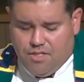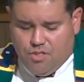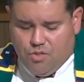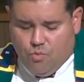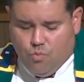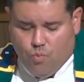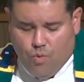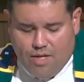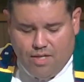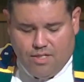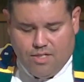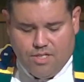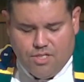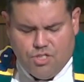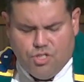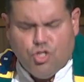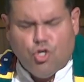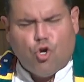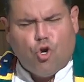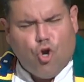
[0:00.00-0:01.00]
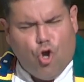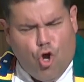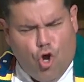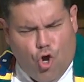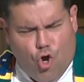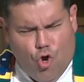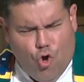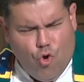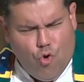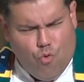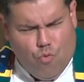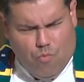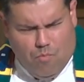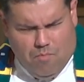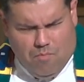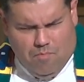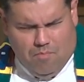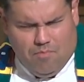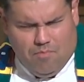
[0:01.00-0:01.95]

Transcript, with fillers: to witness your home